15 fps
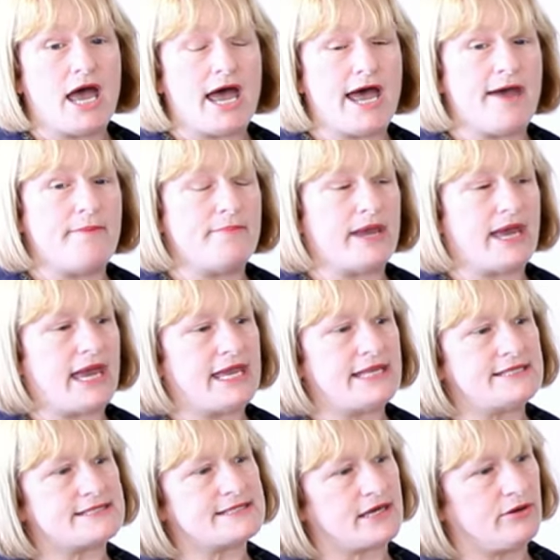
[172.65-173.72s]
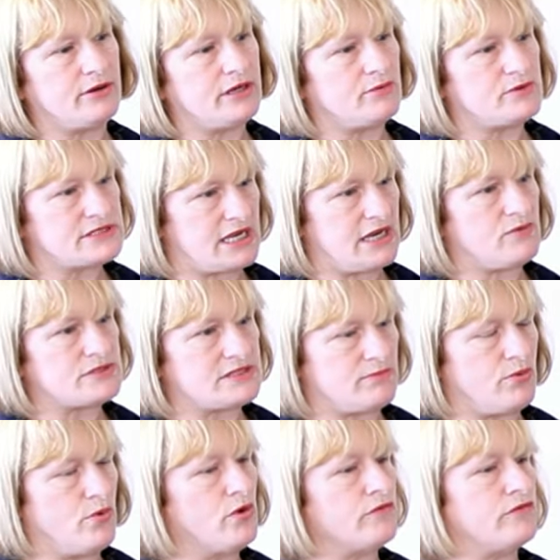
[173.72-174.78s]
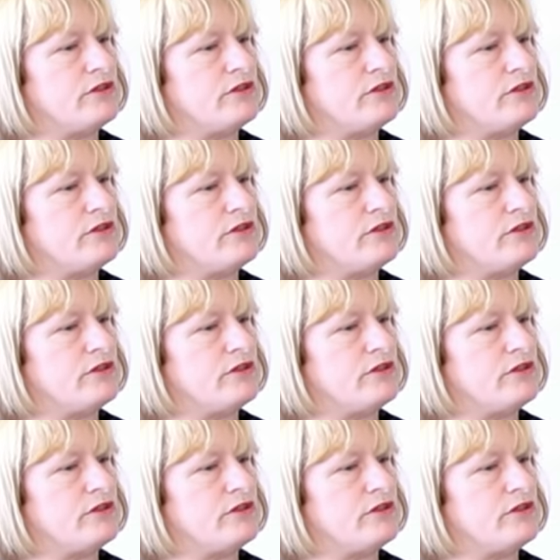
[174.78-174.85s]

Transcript: And so it was important